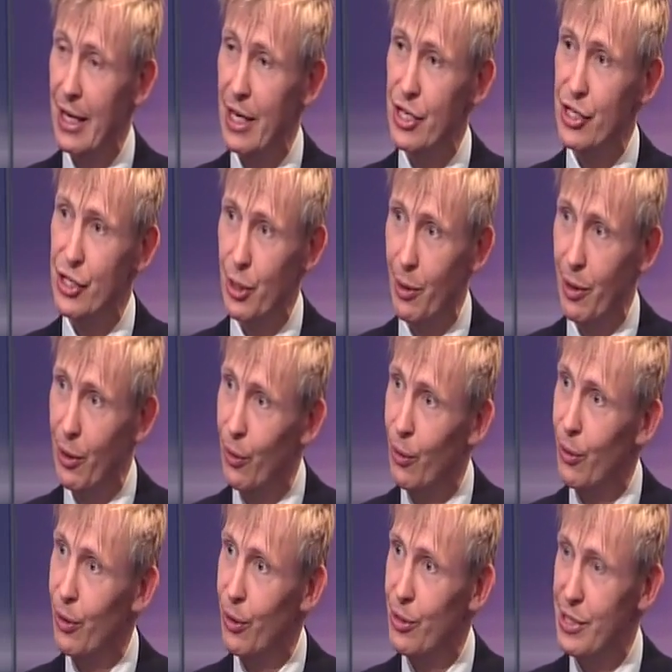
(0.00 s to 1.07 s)
Stuart
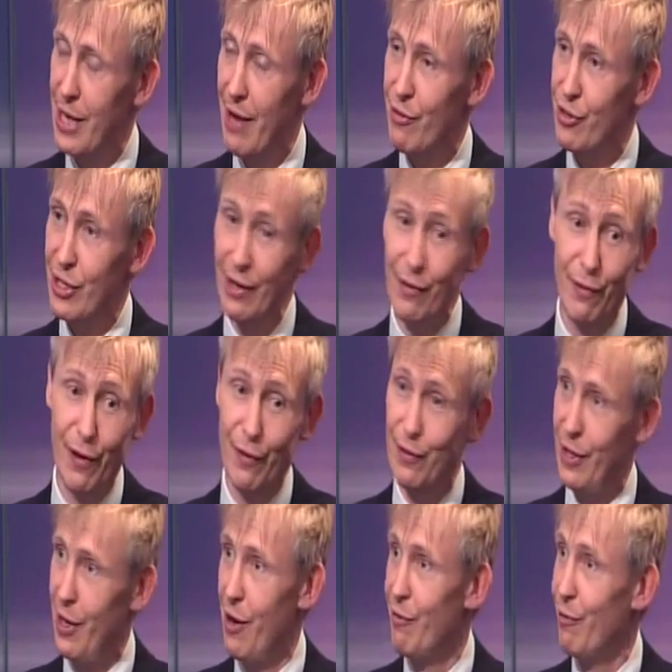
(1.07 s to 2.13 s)
Law, who's averaging
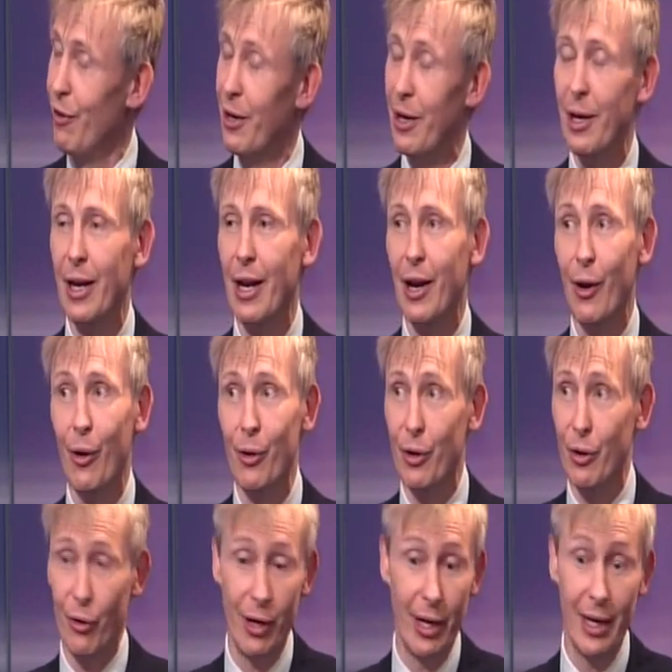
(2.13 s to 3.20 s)
50 over a long
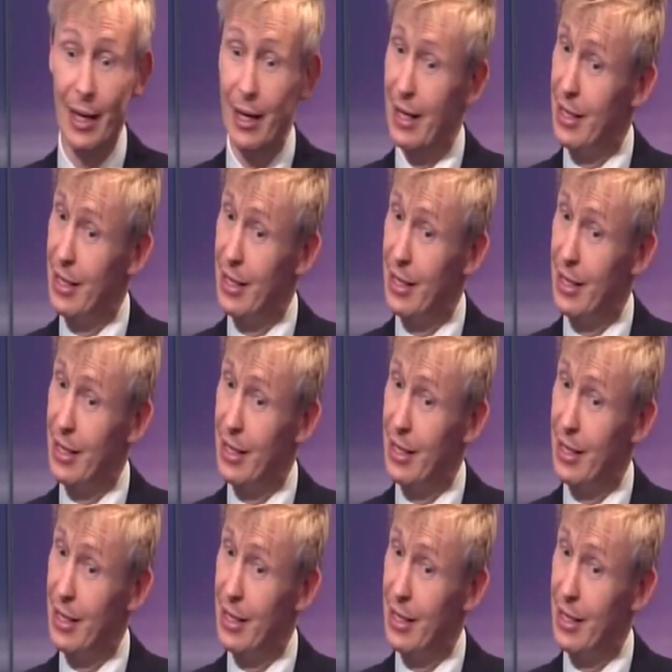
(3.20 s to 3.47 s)
career,